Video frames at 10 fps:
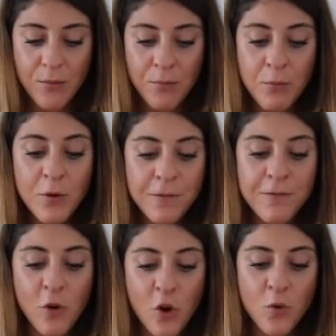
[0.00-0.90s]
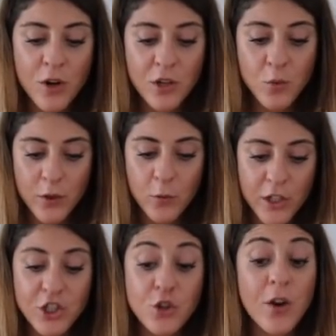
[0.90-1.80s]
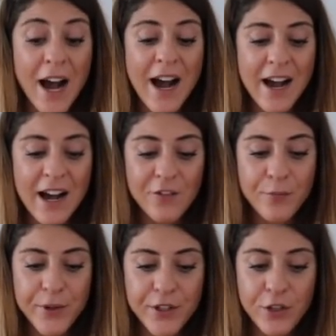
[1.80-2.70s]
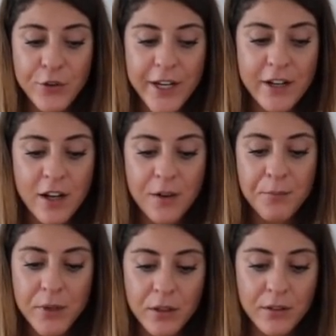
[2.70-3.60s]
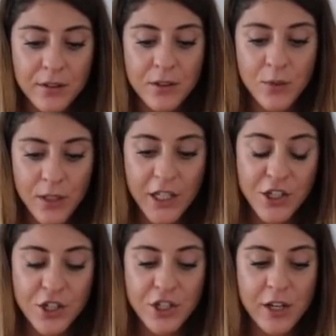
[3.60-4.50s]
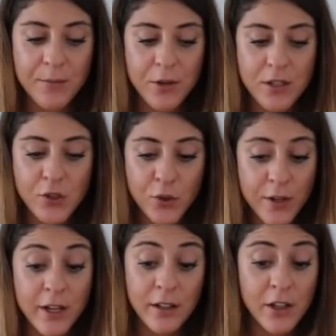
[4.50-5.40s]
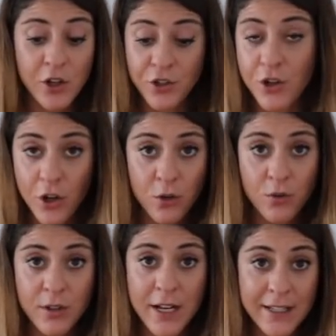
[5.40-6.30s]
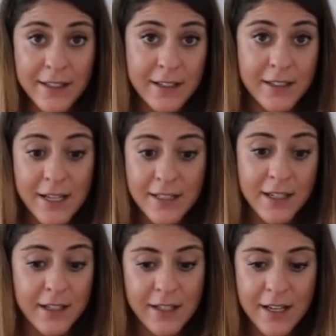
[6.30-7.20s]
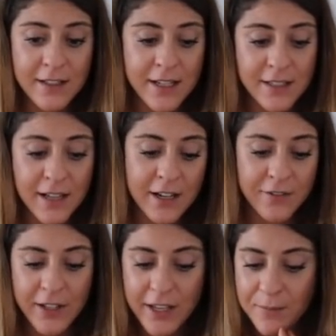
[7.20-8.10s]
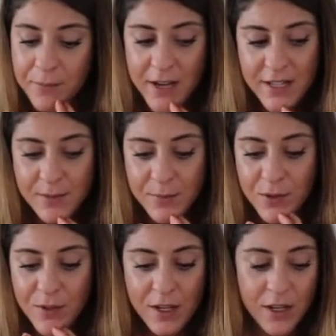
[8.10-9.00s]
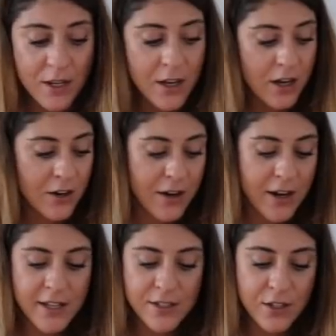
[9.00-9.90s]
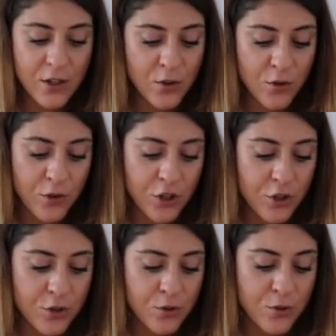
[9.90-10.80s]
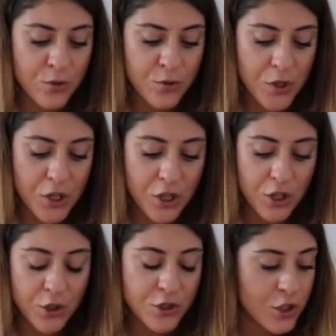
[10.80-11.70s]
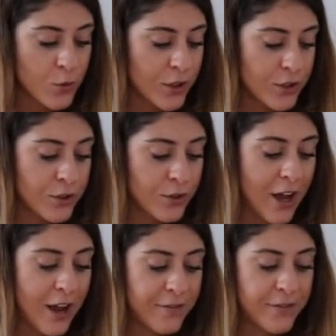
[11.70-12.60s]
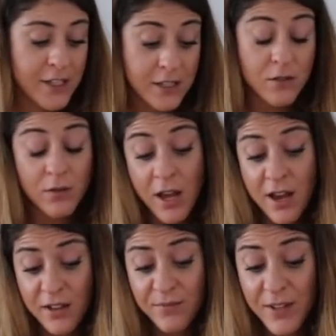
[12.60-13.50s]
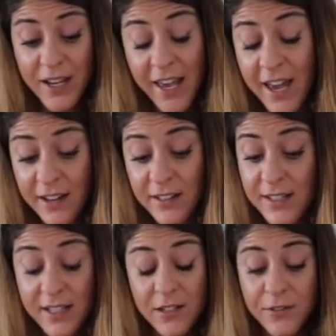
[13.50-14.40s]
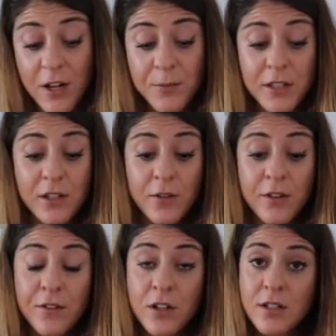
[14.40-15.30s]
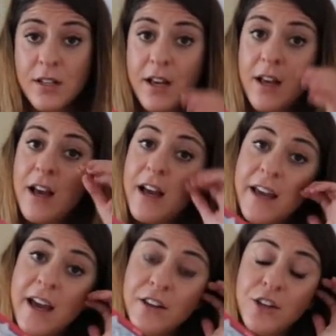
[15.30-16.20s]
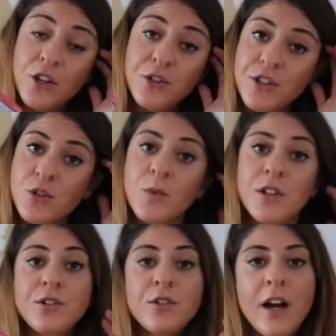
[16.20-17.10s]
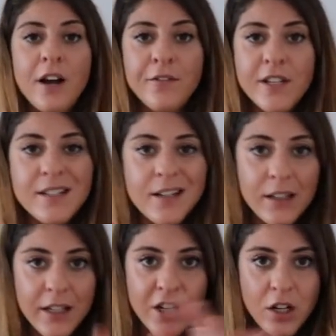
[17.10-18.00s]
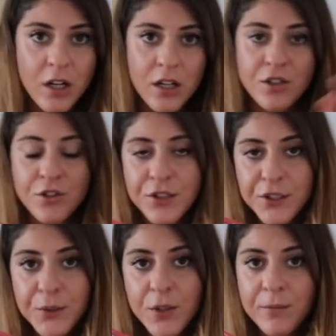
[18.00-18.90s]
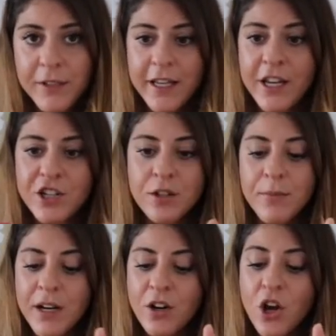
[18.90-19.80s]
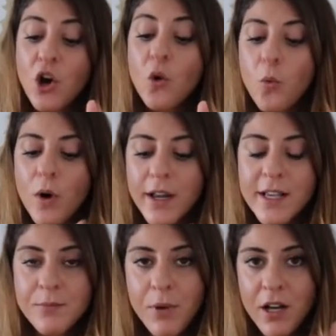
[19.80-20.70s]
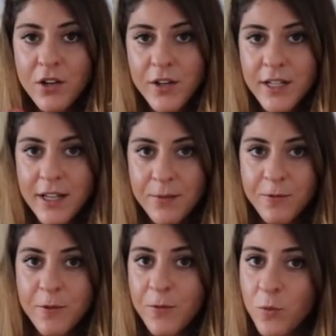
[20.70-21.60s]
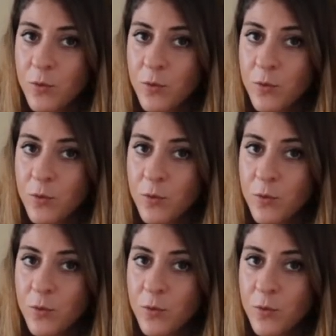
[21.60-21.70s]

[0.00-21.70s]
move forward with what you have but you cannot build the relationship solely on your own that that that's that that's kind of like impossible all right so you you just want to have this yeah again the six of cups in the reverse again you just want to have this clear cut through communication about what is bothering them from